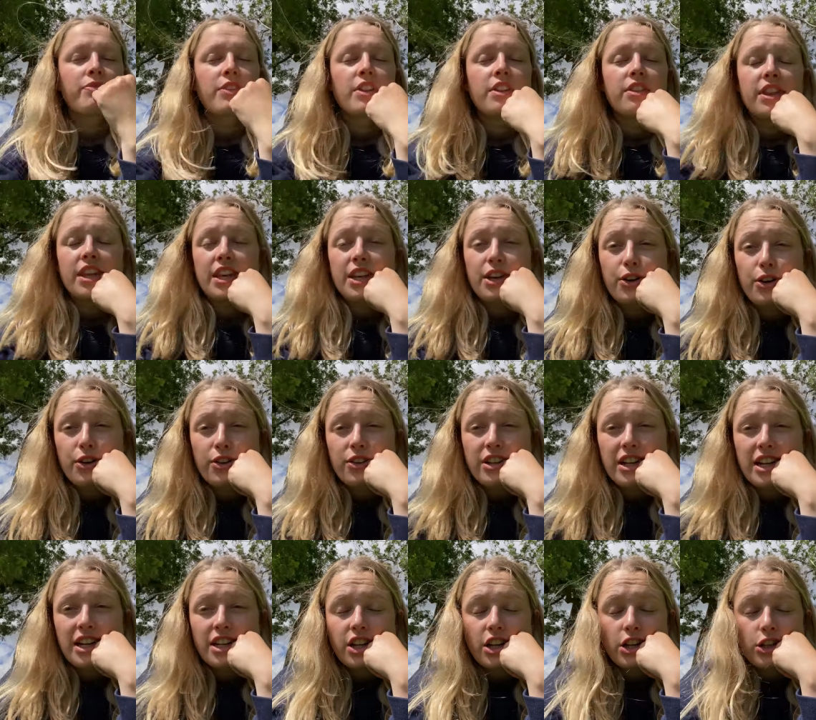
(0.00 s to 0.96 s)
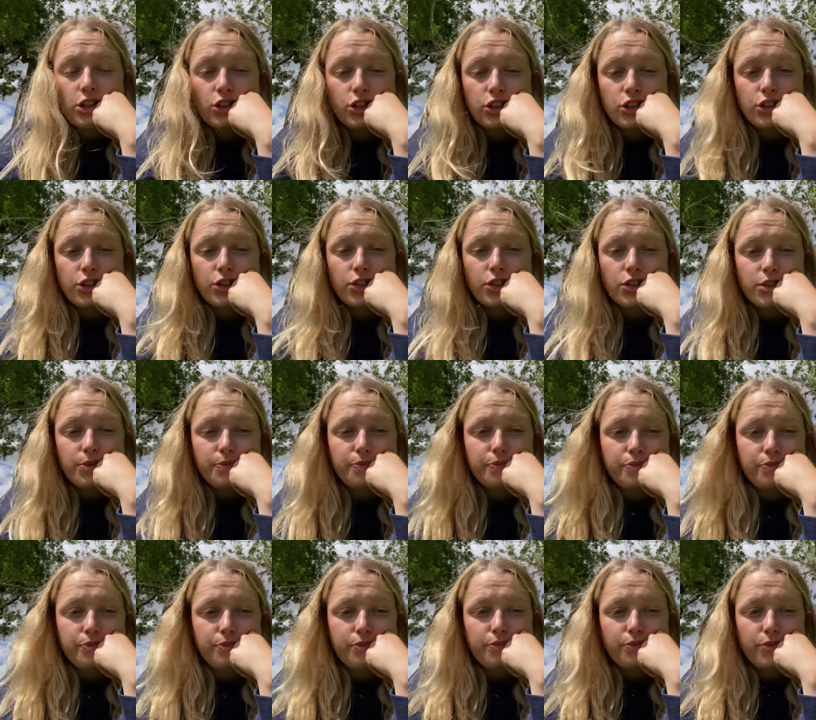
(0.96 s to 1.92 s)
the content I shoot
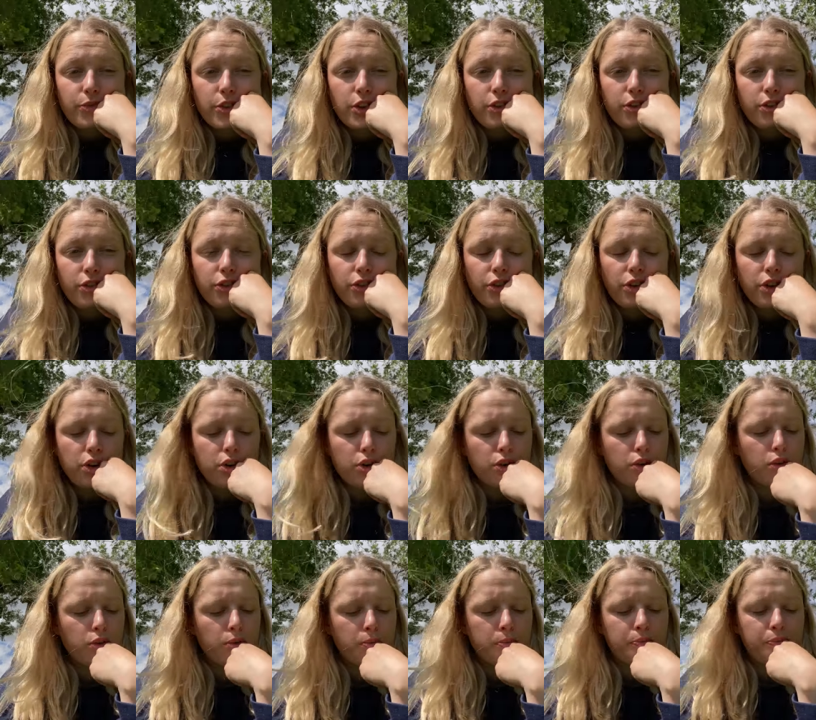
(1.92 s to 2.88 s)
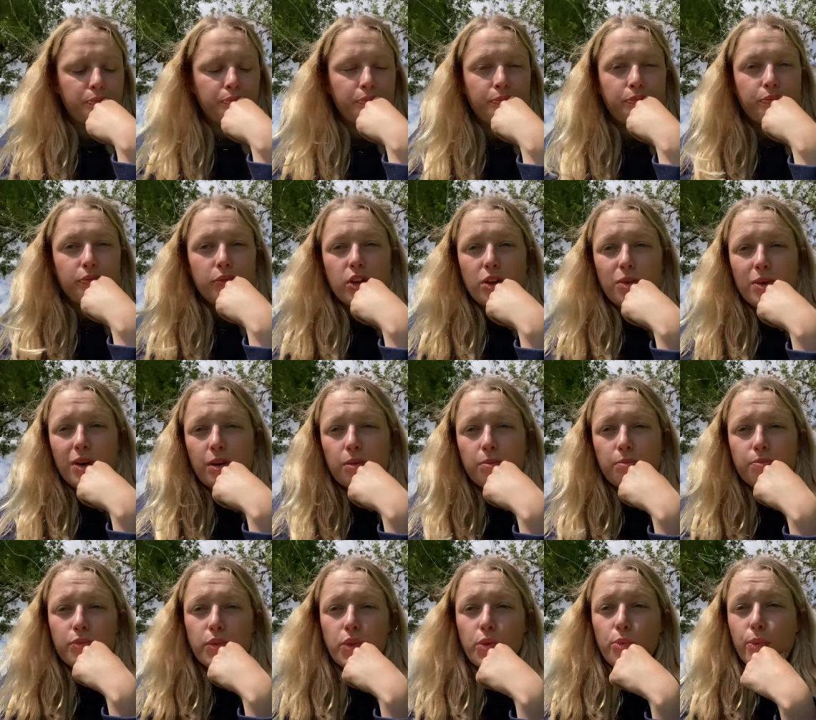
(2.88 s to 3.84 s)
for well
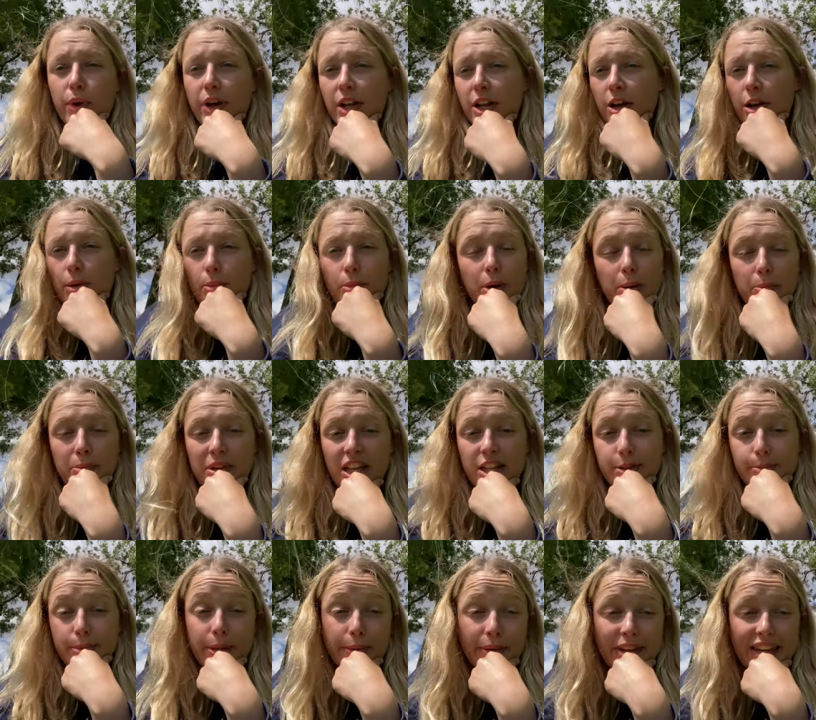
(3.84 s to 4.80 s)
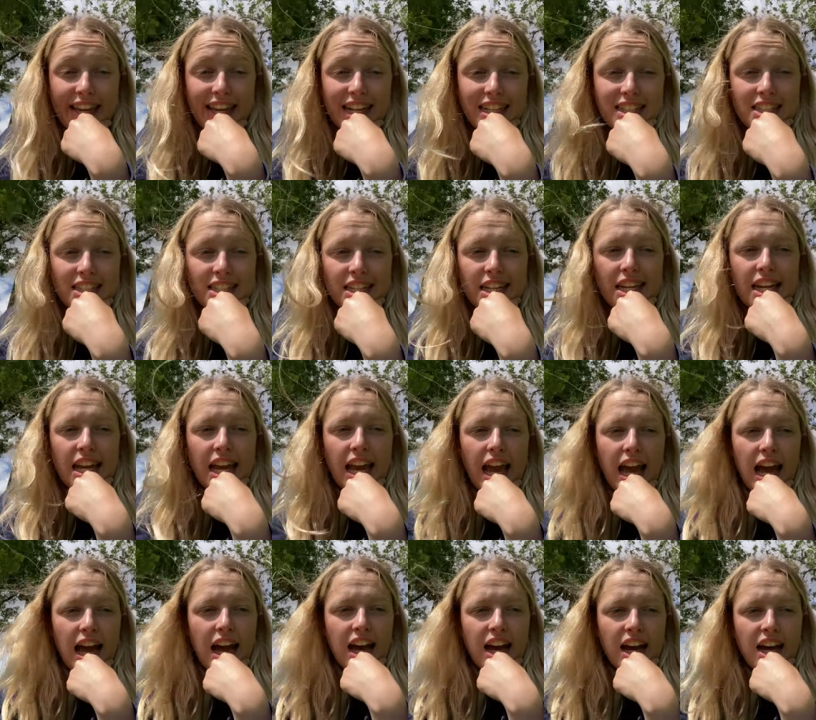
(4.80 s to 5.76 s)
when I'm at BSB weekends
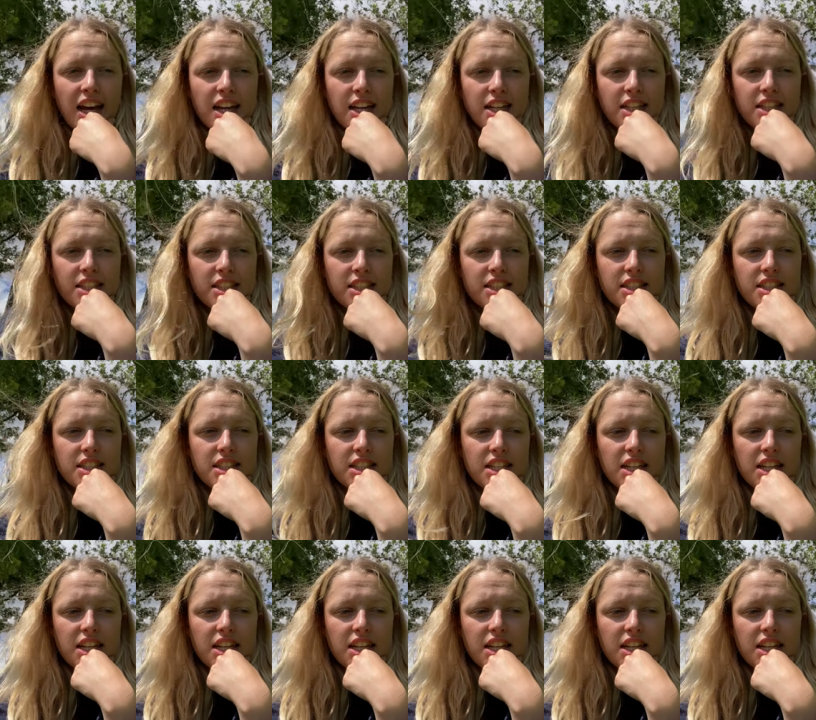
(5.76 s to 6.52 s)
as